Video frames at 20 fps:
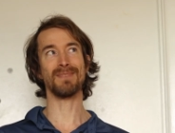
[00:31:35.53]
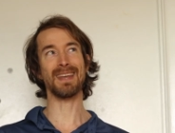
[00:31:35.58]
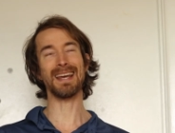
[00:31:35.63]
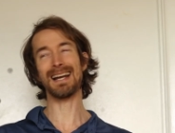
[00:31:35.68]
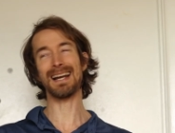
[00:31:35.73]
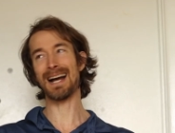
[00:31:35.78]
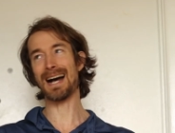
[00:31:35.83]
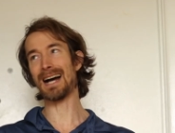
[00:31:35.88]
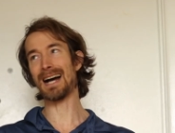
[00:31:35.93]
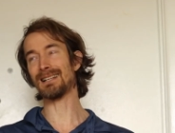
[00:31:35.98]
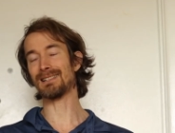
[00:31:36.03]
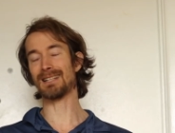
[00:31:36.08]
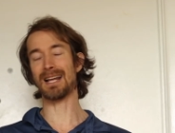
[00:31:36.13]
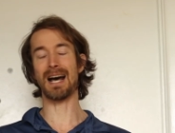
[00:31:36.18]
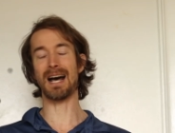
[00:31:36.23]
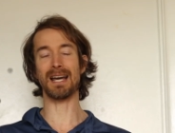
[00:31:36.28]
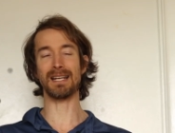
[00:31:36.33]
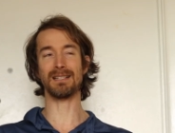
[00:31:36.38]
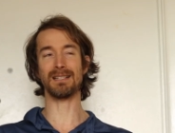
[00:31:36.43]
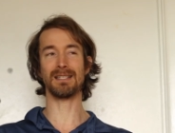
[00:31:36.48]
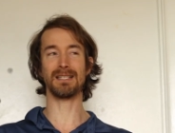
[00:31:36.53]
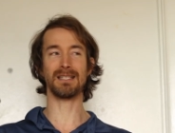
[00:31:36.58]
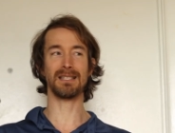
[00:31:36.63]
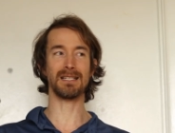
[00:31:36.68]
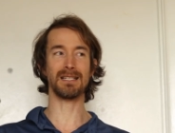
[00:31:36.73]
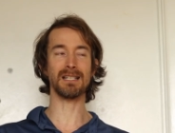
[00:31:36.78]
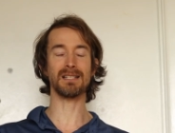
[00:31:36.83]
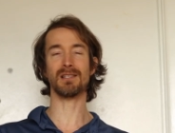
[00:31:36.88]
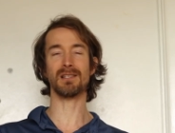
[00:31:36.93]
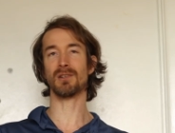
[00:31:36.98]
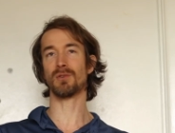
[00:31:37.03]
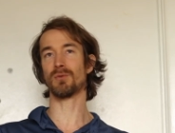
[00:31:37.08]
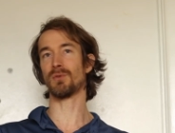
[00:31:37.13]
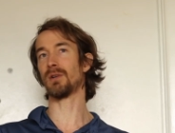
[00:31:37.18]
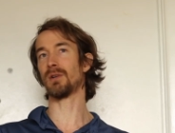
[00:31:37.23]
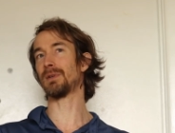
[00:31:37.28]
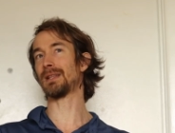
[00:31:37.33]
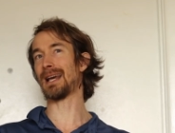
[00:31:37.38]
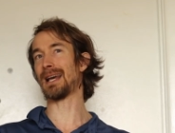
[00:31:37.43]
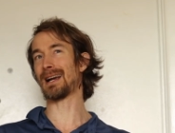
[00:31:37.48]
And I
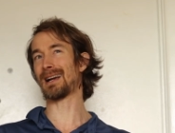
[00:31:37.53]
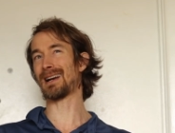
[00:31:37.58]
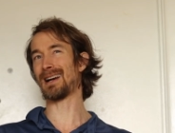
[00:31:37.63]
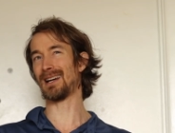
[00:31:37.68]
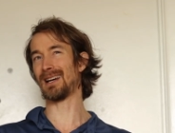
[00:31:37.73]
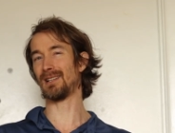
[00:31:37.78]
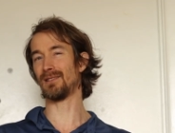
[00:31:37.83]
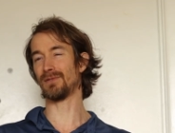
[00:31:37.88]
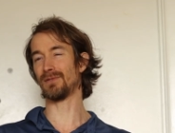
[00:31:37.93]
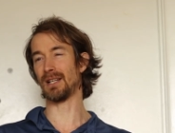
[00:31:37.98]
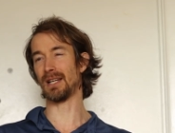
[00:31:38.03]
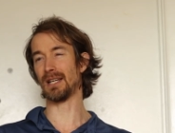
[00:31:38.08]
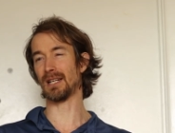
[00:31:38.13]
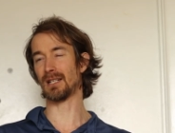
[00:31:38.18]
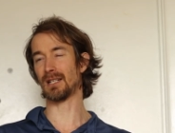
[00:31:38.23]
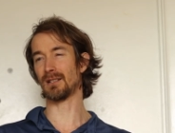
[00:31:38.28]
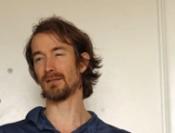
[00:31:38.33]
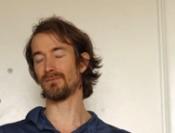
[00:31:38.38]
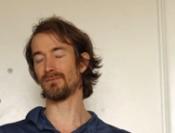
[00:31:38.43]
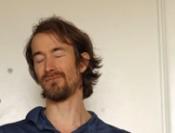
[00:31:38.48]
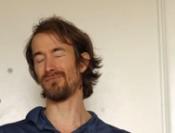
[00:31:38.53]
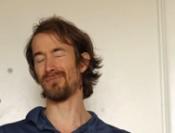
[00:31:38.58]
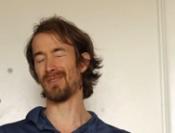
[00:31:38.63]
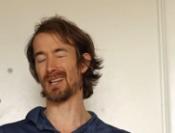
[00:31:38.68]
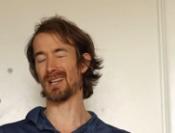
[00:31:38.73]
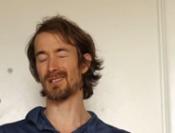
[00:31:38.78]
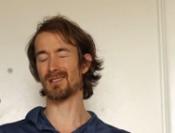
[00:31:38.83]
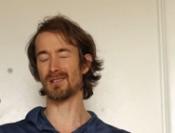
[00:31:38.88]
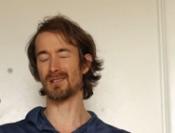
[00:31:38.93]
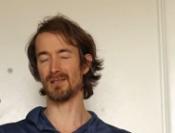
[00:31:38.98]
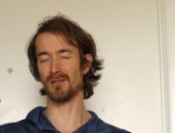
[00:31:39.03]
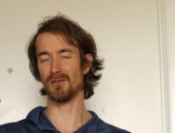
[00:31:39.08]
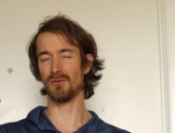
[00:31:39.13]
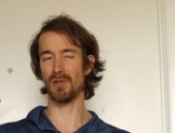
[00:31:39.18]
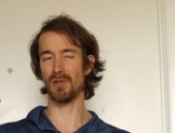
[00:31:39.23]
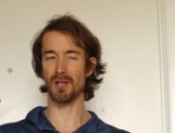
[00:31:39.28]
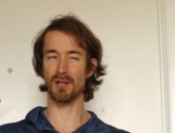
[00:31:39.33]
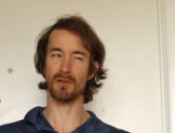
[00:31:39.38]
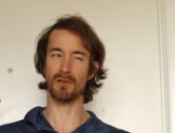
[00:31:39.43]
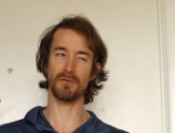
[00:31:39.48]
disagree with that kind of like
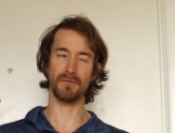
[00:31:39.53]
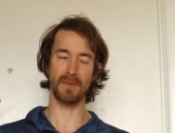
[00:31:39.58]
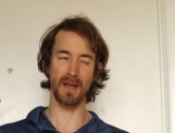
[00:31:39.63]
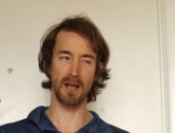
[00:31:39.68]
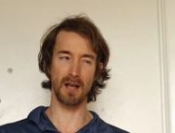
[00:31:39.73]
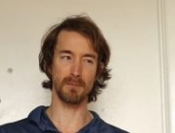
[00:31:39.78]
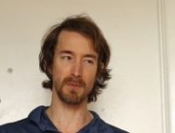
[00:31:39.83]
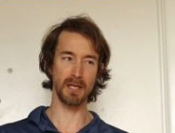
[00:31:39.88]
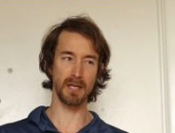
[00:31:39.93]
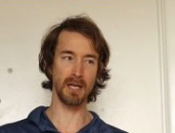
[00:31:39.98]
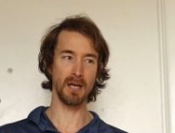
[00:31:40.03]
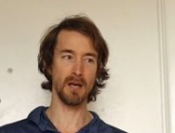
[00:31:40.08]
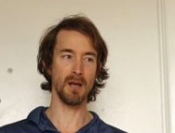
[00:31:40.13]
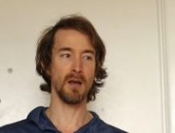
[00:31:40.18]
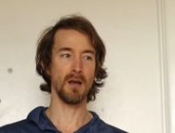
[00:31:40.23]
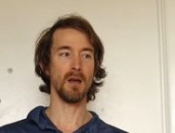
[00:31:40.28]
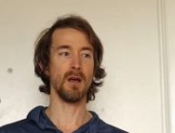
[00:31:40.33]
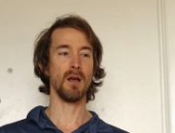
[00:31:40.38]
excluding your family.